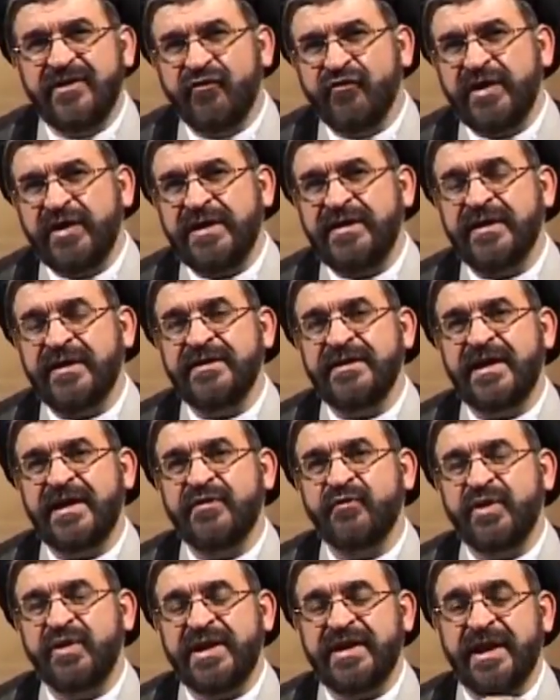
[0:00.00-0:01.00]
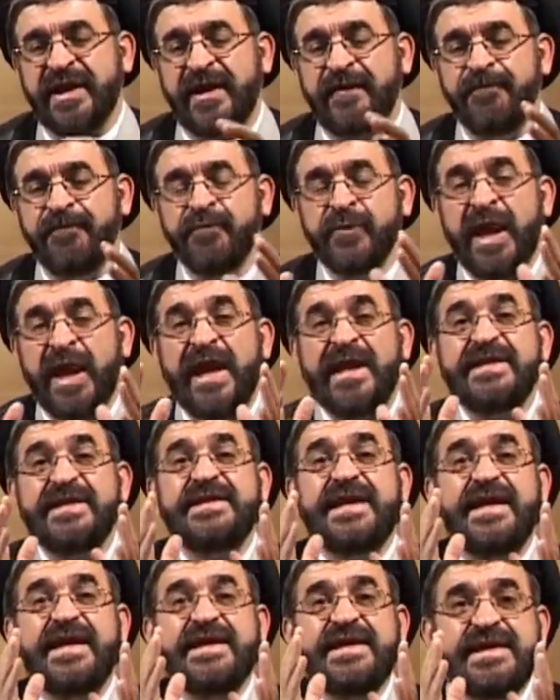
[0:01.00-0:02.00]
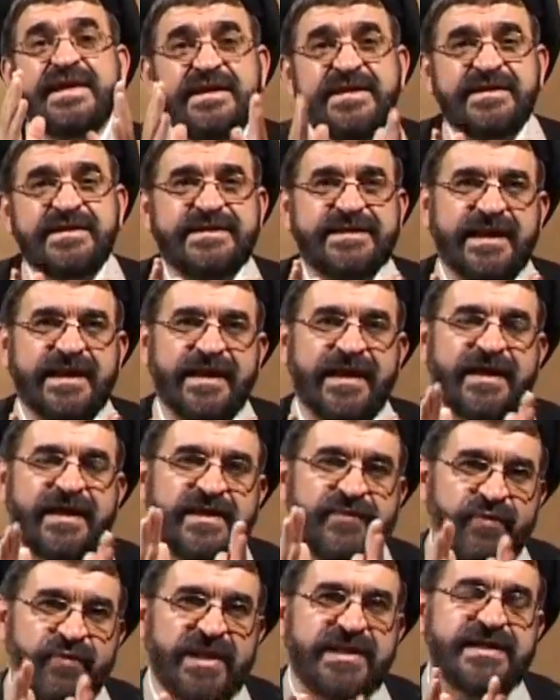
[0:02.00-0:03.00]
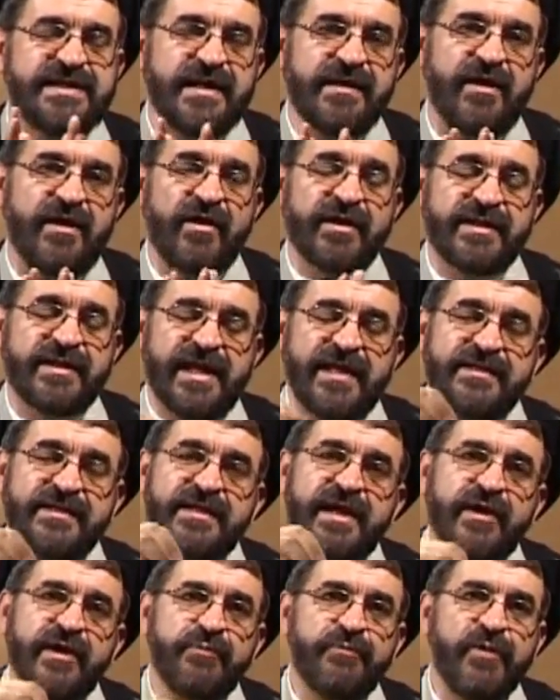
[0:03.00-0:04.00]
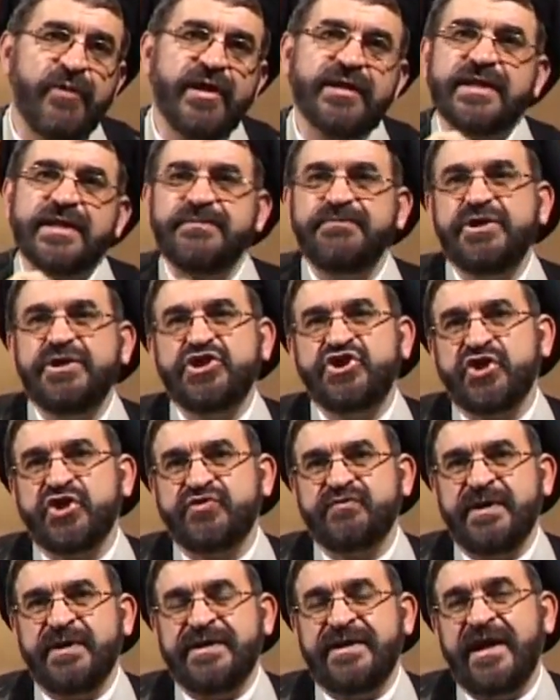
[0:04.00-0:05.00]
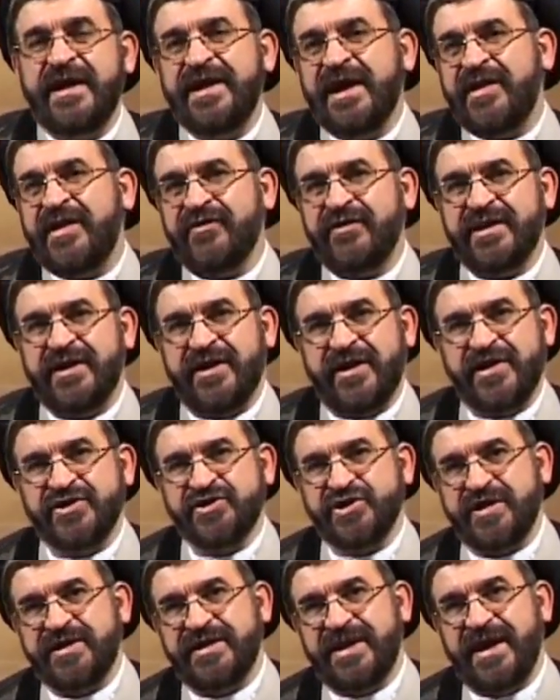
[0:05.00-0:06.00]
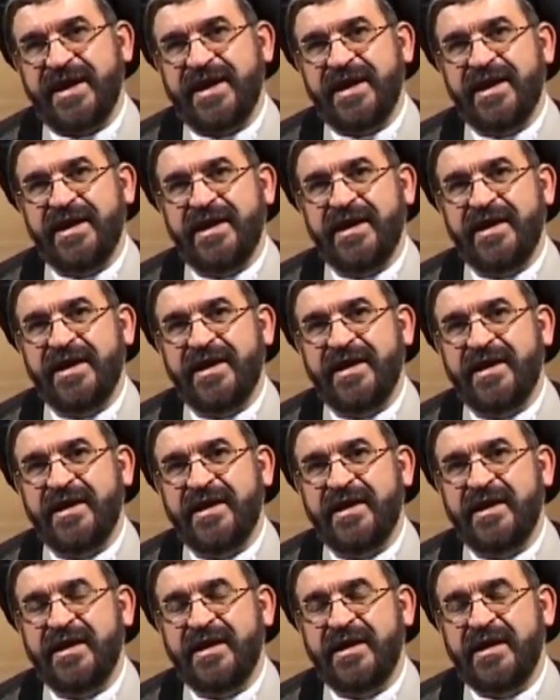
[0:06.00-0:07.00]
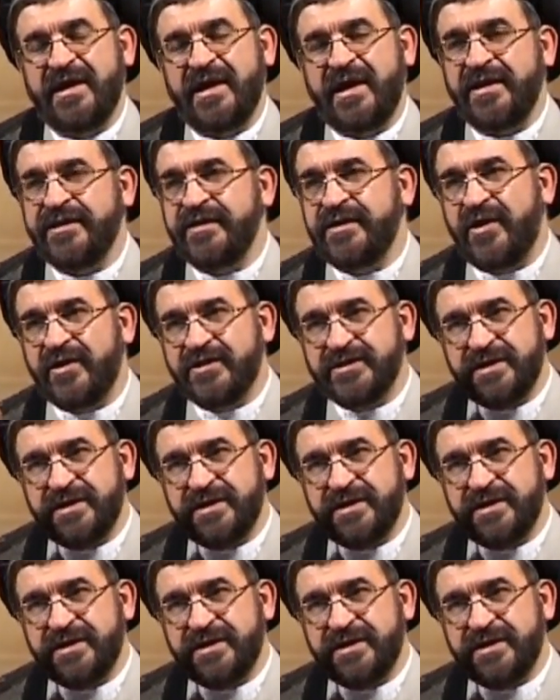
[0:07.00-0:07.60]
the reason that we say the intellect will tell us that there must be Judgment Day and Resurrection Day. Allah